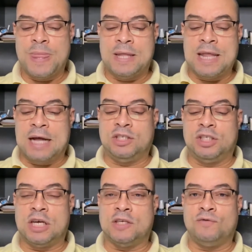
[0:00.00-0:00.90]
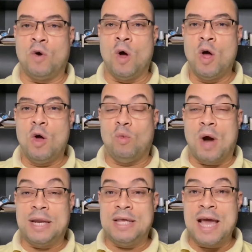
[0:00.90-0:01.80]
not just for
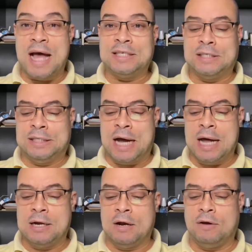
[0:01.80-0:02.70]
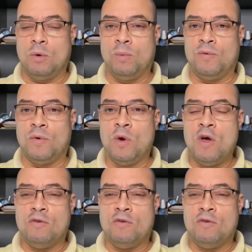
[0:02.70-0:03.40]
what he has done for,